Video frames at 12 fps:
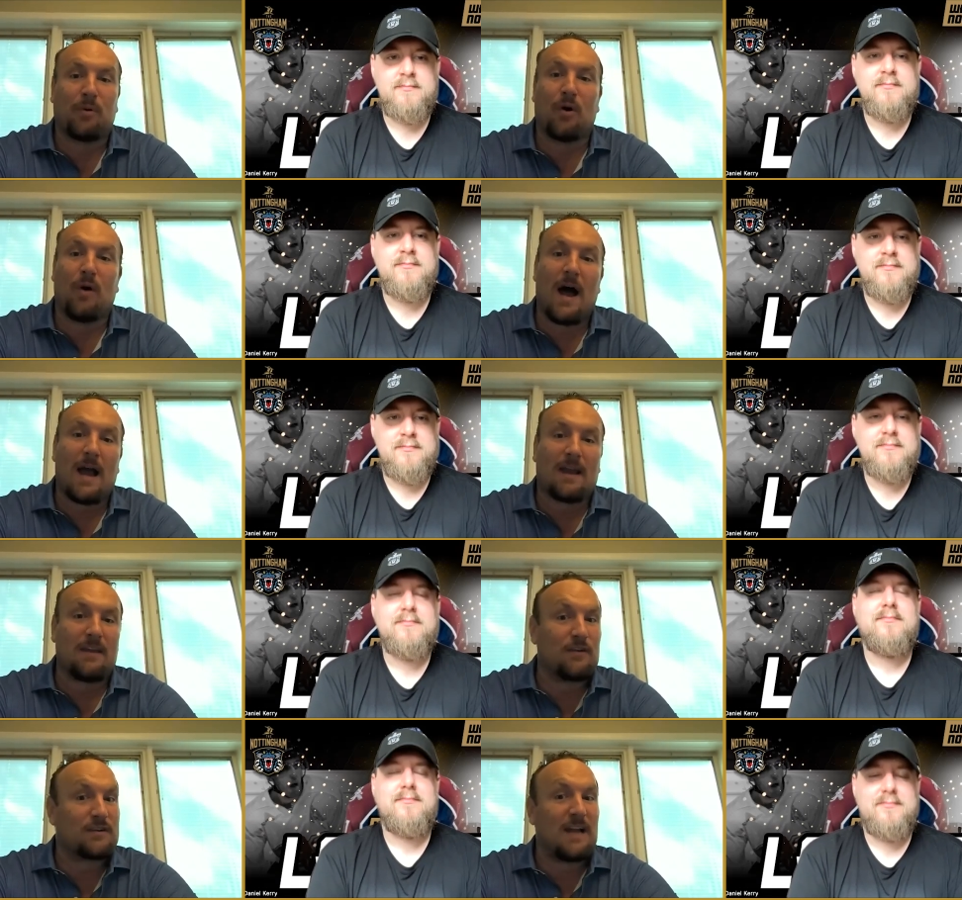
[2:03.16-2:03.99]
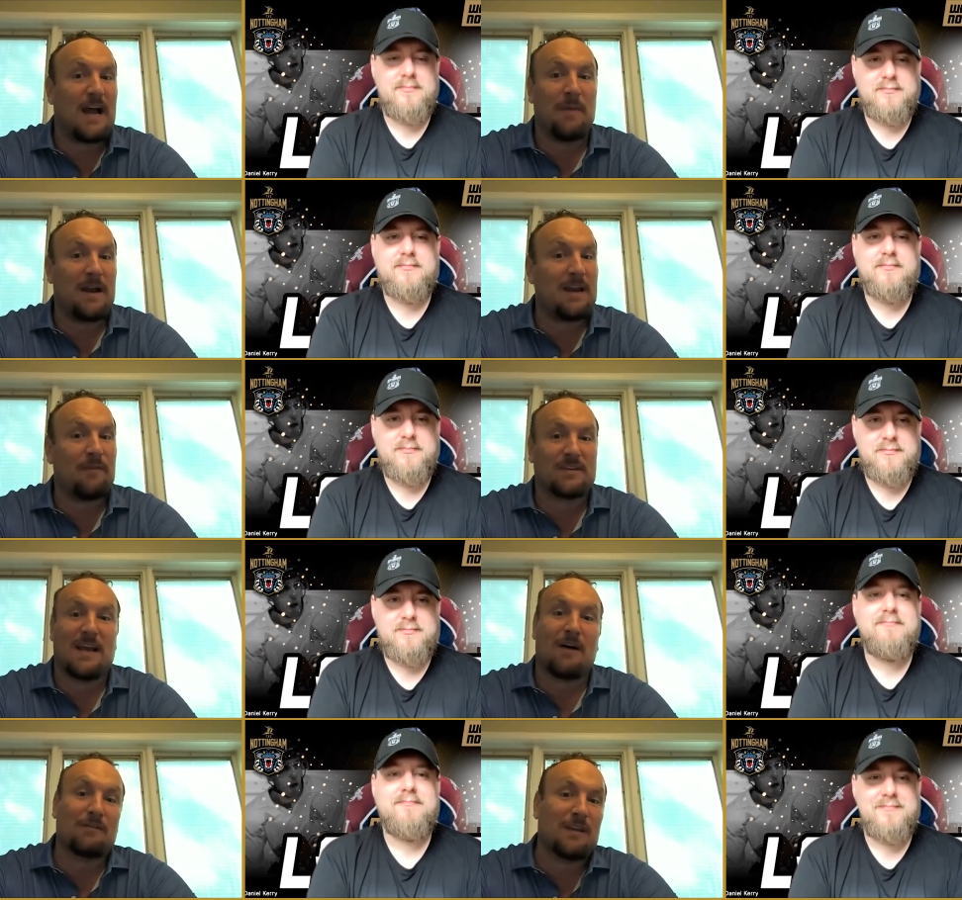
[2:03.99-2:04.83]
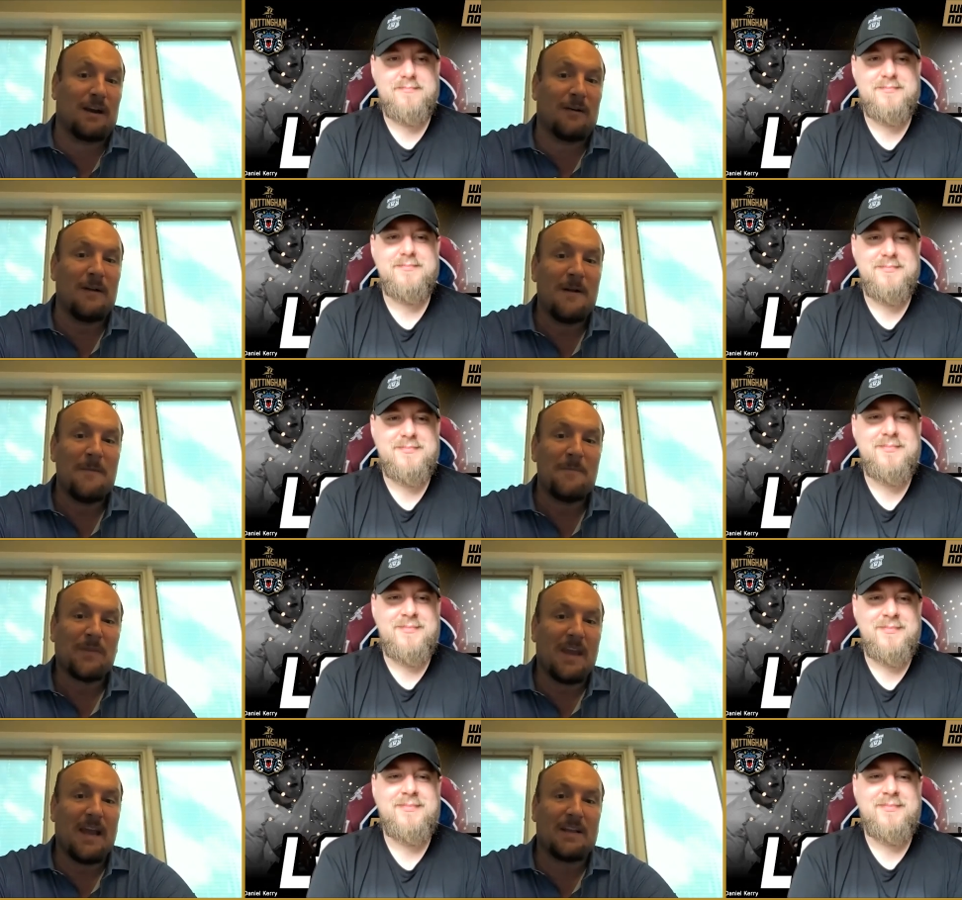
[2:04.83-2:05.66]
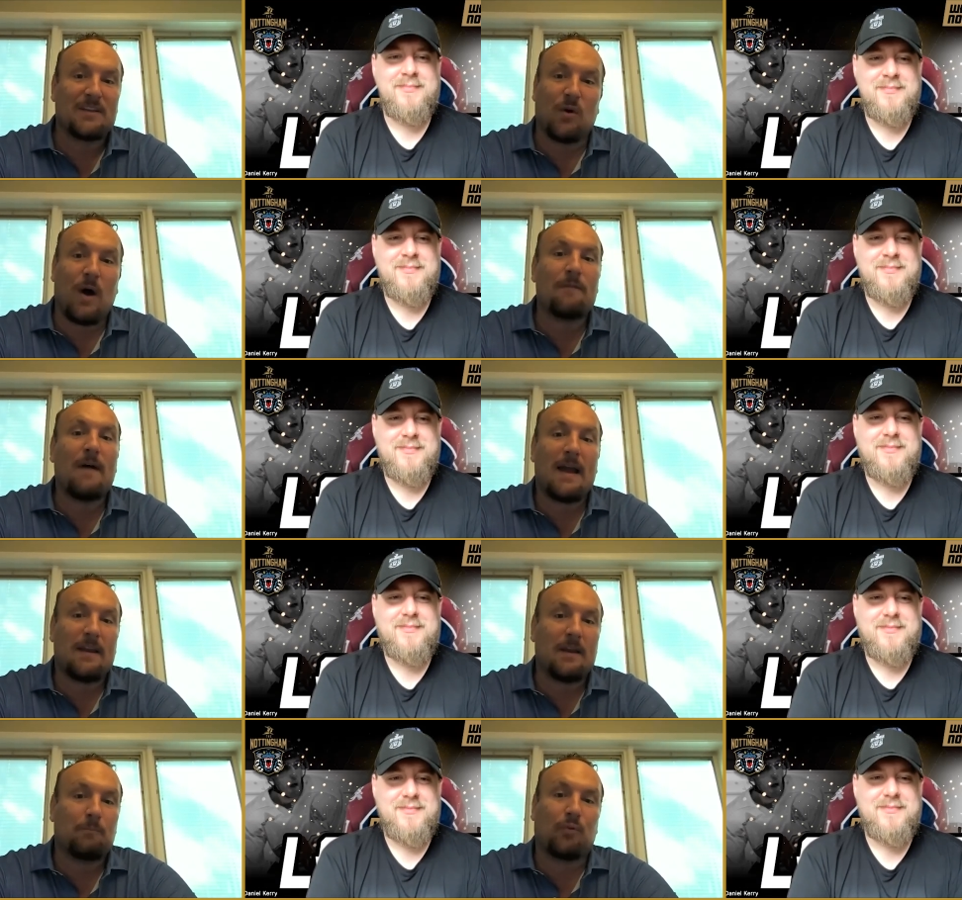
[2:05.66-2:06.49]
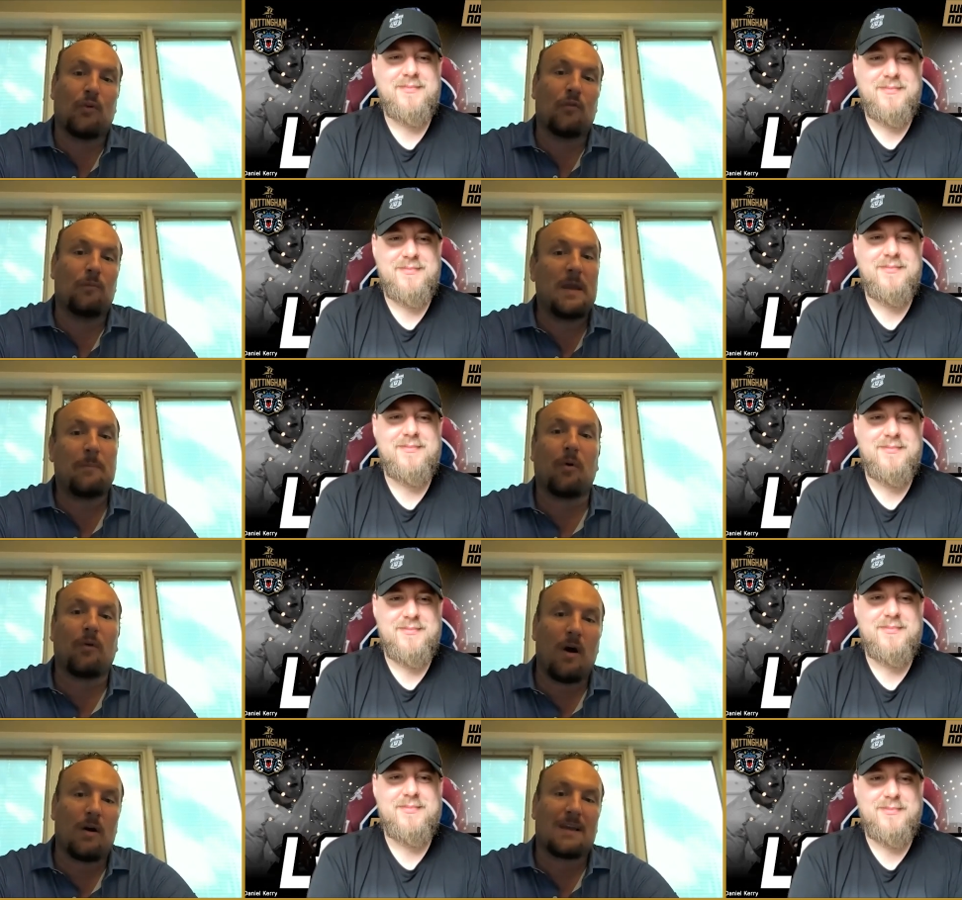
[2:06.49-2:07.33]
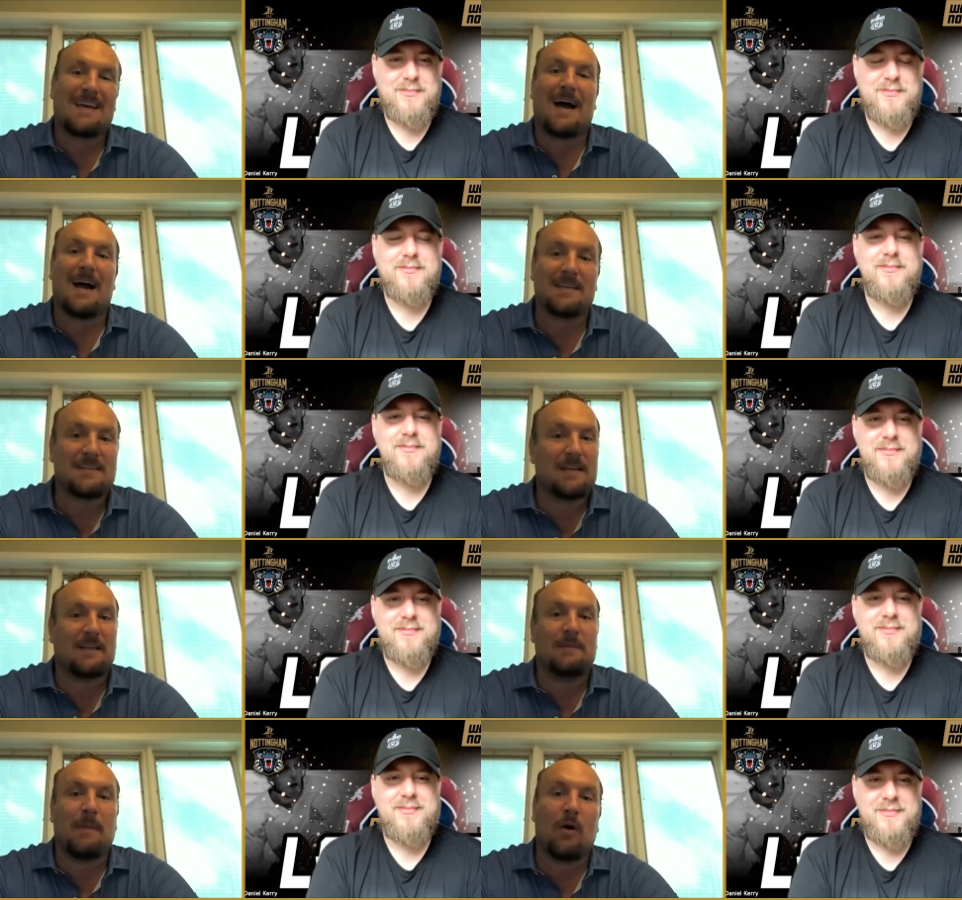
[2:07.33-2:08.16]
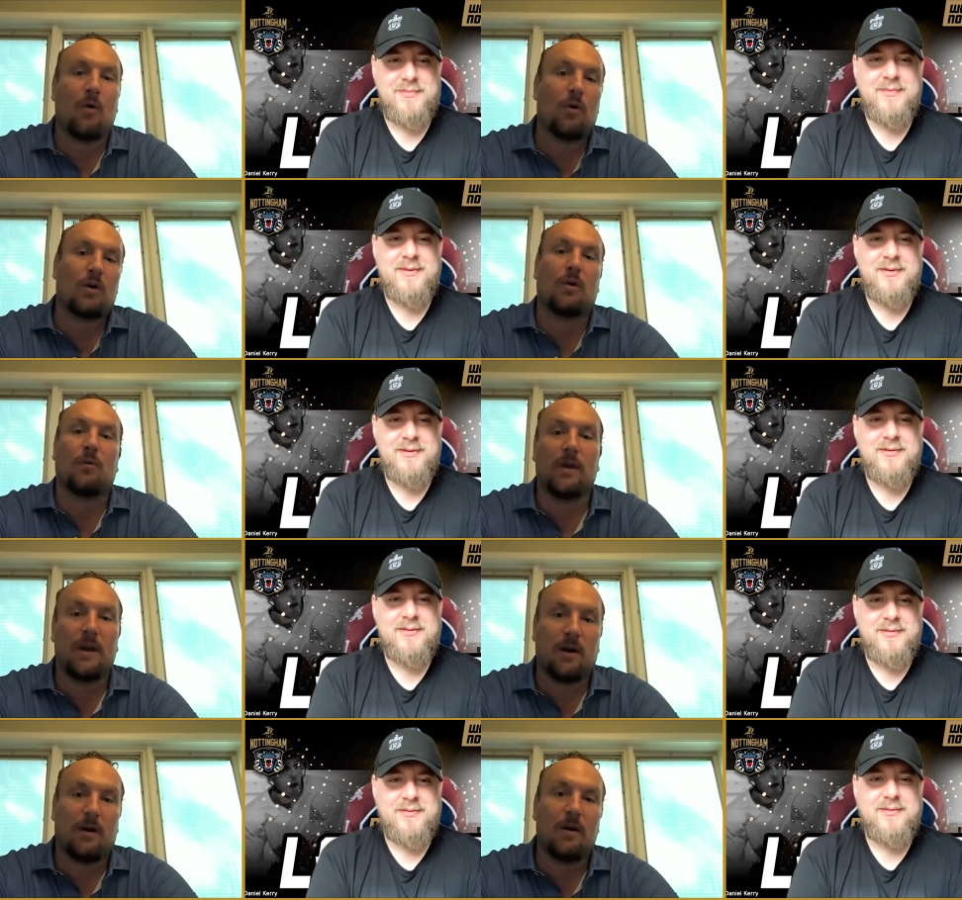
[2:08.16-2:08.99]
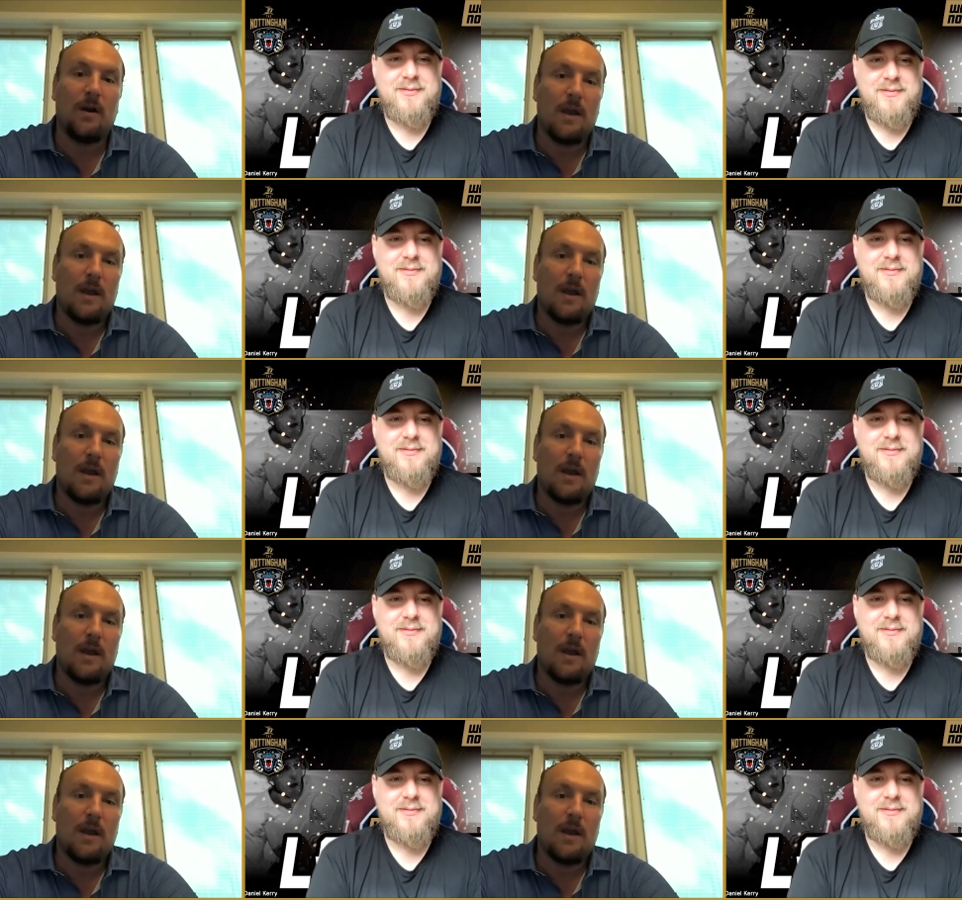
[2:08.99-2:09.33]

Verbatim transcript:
Speaker 1: pro hockey. There's not many of us out there. And so I've had to prove people wrong constantly my whole career.